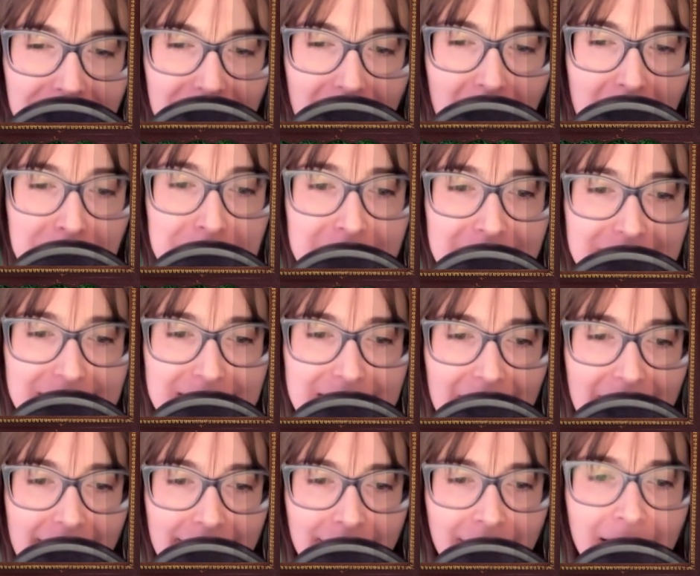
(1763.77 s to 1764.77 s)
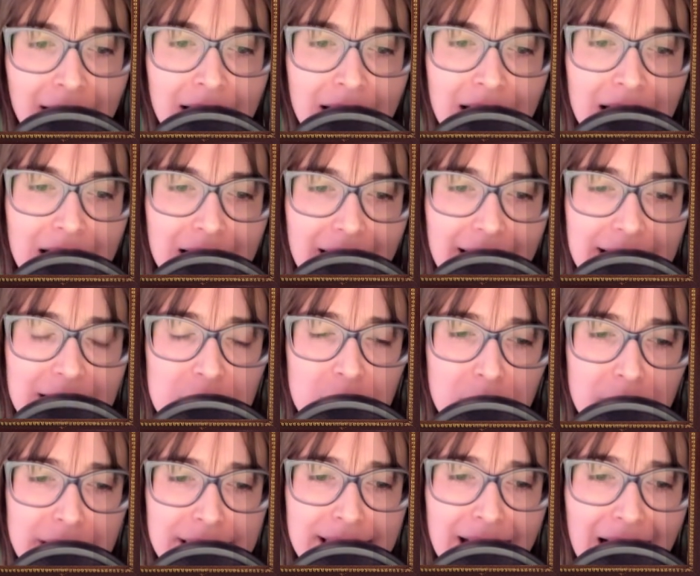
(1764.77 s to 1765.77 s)
I'm just saying, like, you
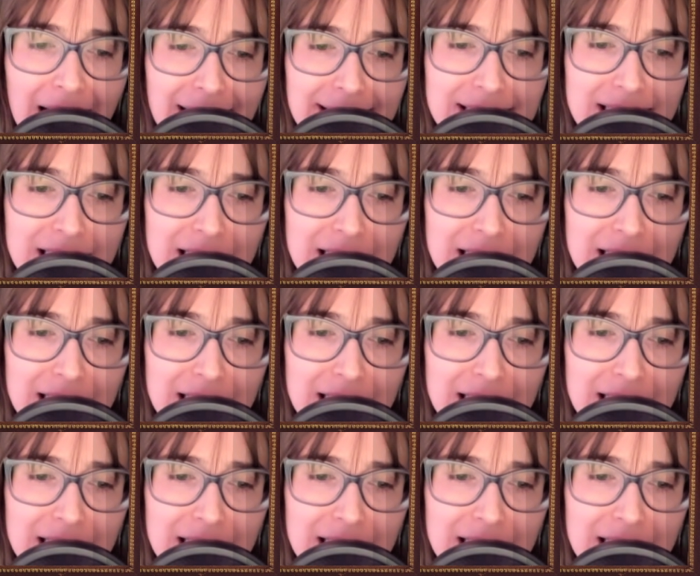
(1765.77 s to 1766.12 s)
are not